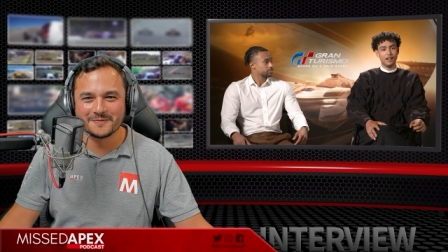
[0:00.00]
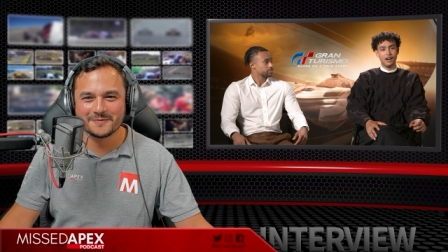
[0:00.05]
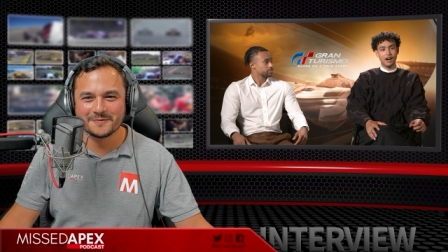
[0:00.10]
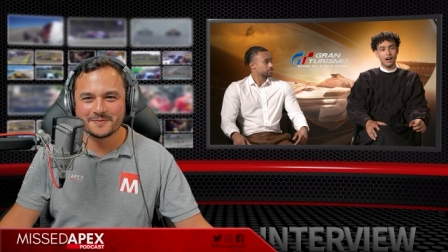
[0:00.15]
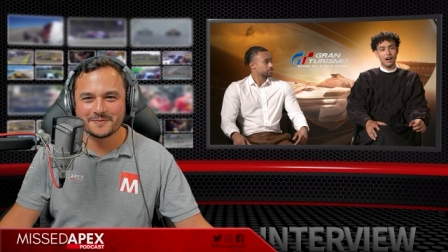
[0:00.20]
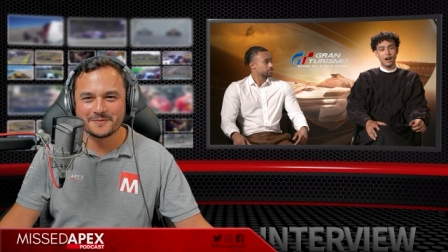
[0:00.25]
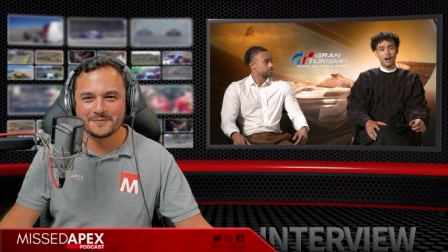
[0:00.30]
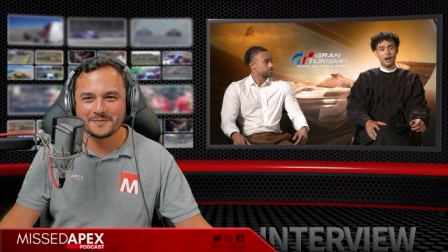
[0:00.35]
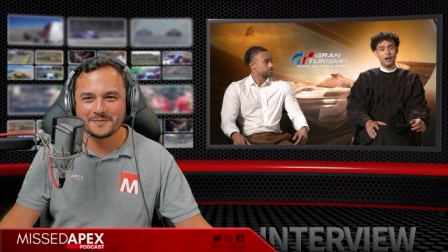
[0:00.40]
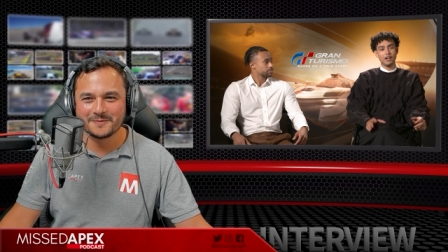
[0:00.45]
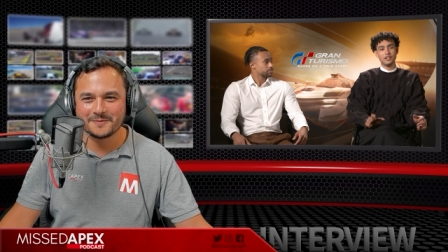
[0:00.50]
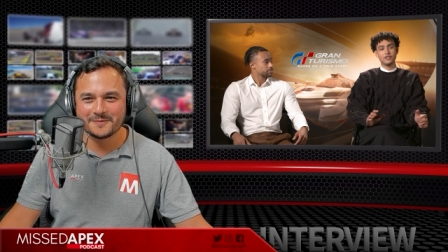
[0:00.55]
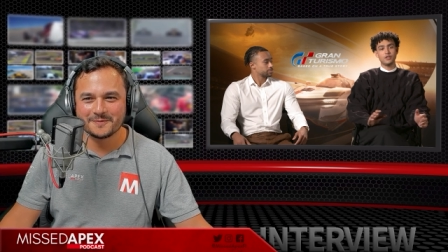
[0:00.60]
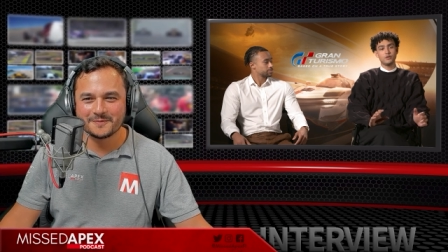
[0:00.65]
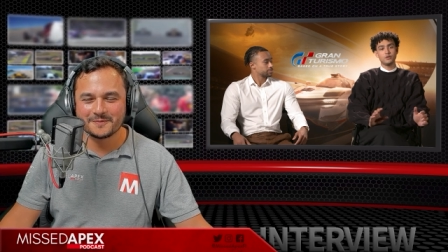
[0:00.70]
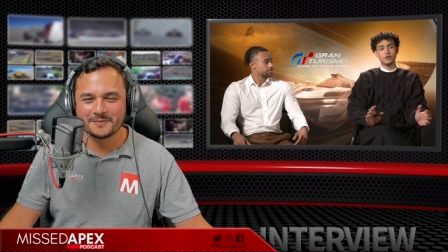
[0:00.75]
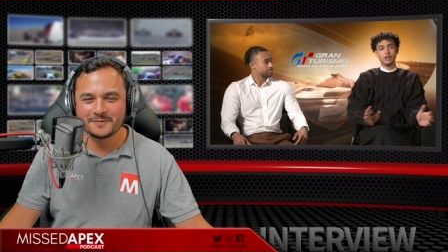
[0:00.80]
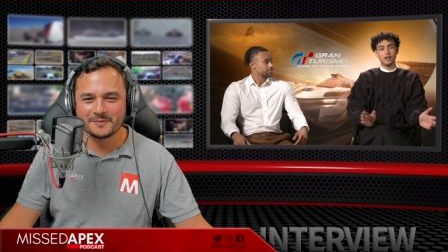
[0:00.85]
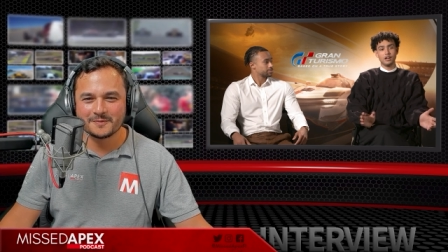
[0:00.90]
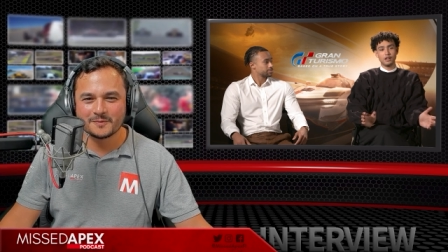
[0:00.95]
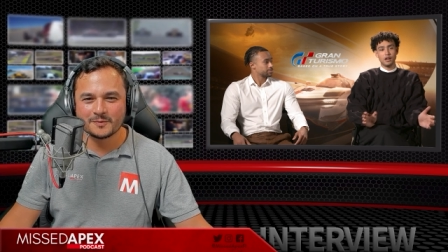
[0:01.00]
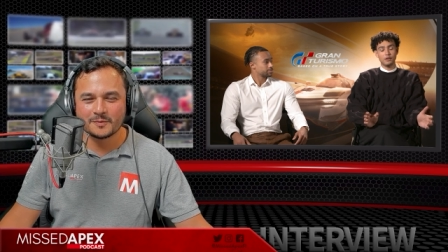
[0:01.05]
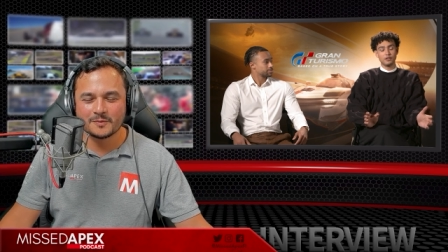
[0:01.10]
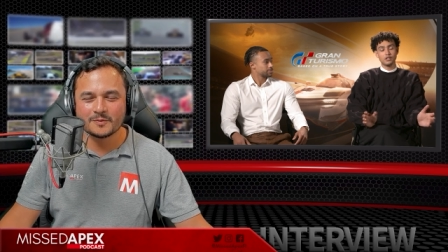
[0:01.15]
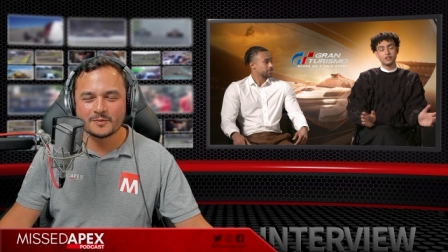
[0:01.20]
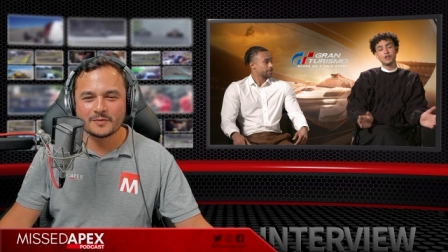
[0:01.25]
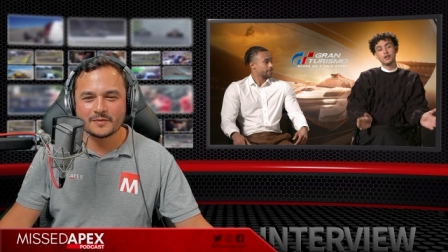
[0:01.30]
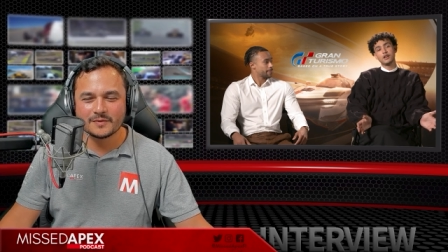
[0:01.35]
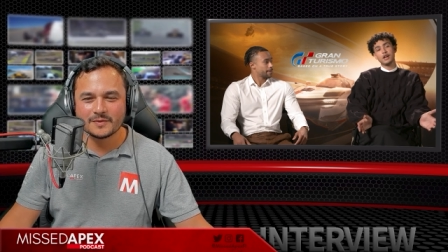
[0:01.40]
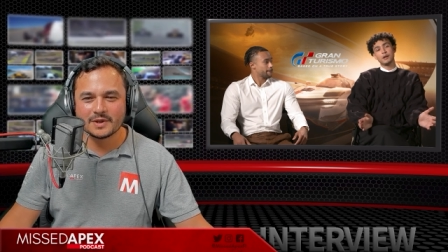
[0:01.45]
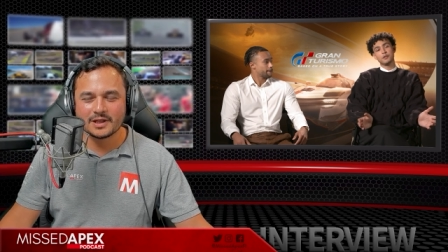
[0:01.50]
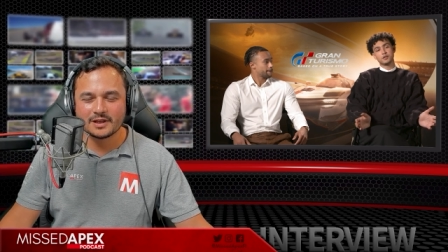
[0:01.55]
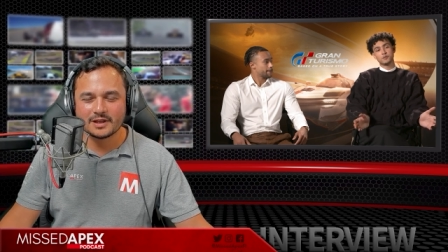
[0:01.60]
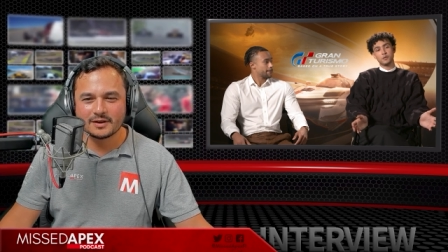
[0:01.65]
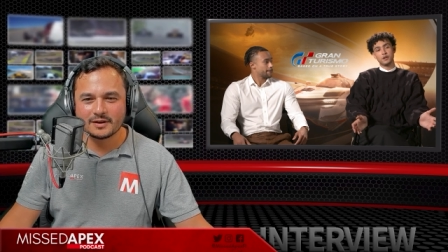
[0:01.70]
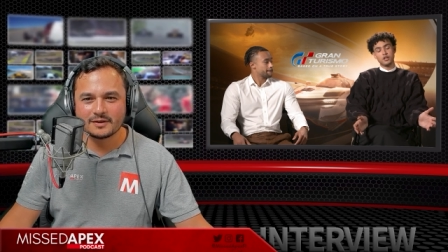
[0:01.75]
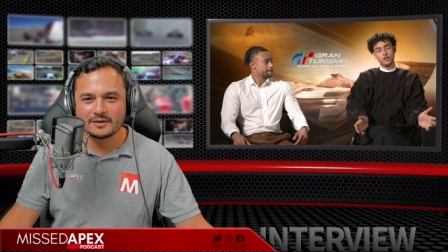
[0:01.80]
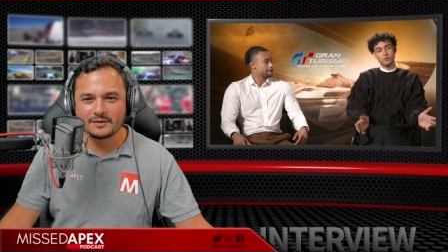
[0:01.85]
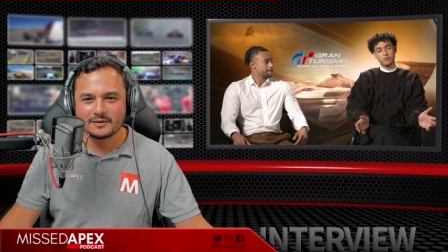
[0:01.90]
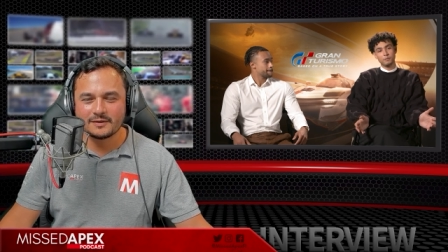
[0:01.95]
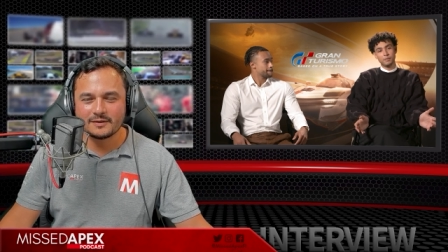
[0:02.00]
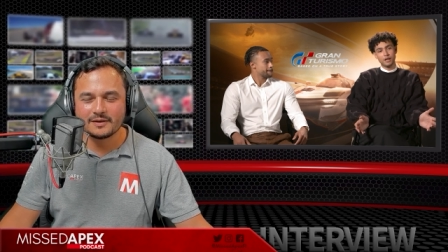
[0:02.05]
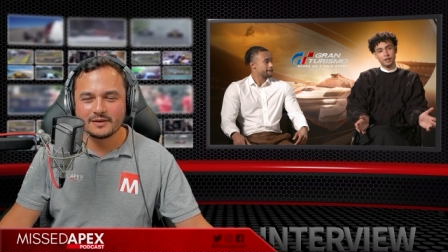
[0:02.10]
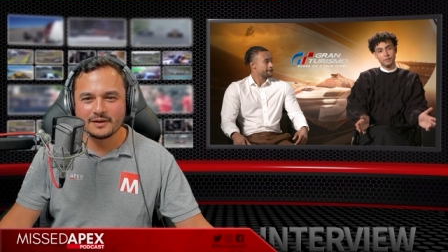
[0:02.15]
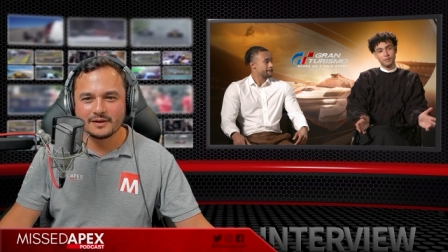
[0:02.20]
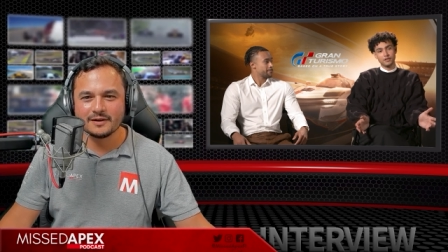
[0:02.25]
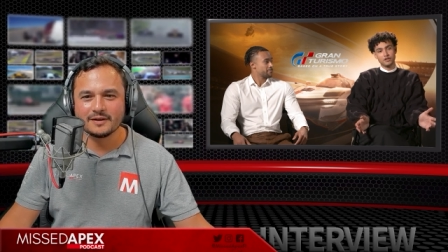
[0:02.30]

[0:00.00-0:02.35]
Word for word: Uh, you, I don't know how much money you would pay me